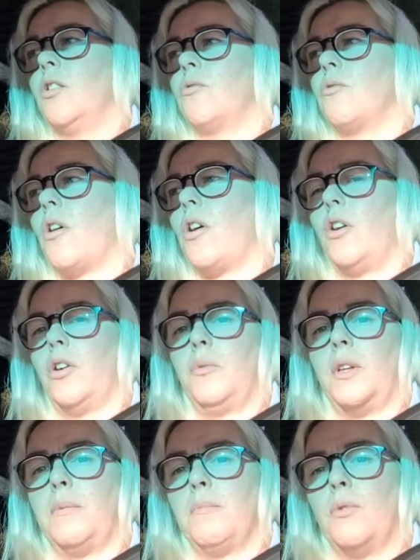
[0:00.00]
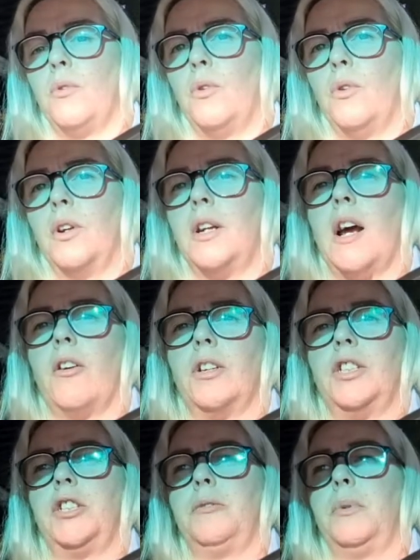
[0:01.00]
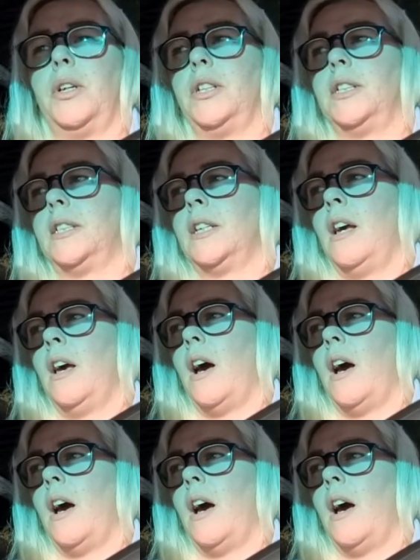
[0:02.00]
grow with more nourishment